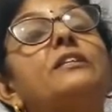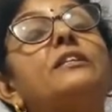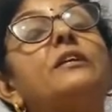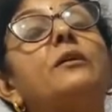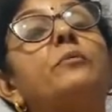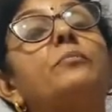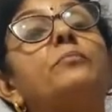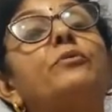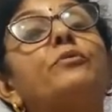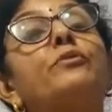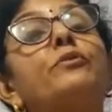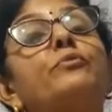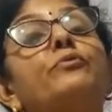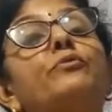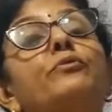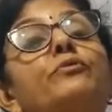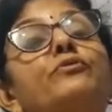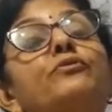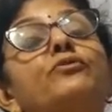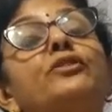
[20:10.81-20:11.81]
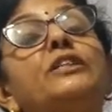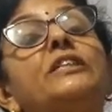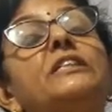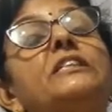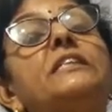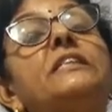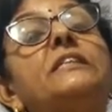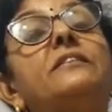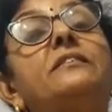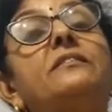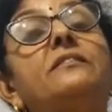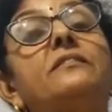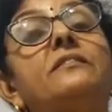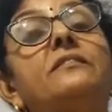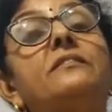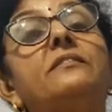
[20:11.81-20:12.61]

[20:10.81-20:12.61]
the beautiful cities,